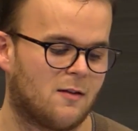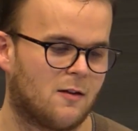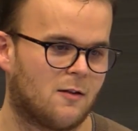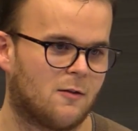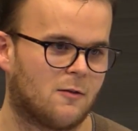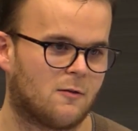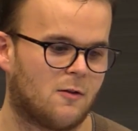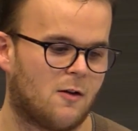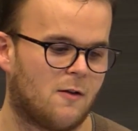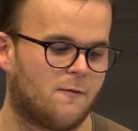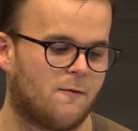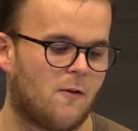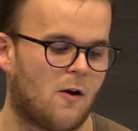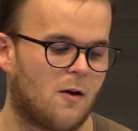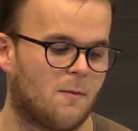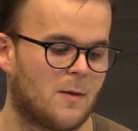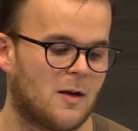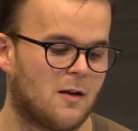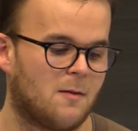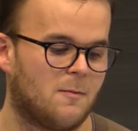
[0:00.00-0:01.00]
like there's a lot of
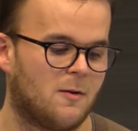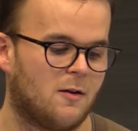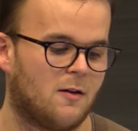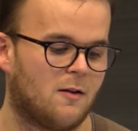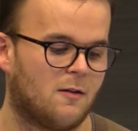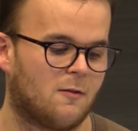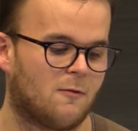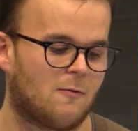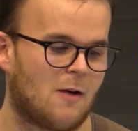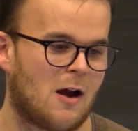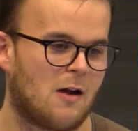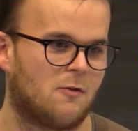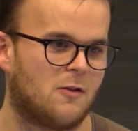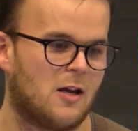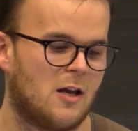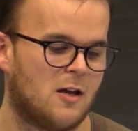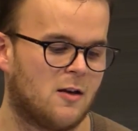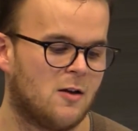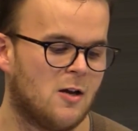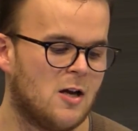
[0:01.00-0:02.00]
farming communities around
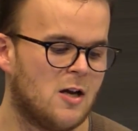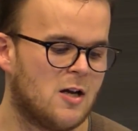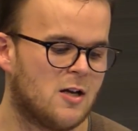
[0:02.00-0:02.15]
it.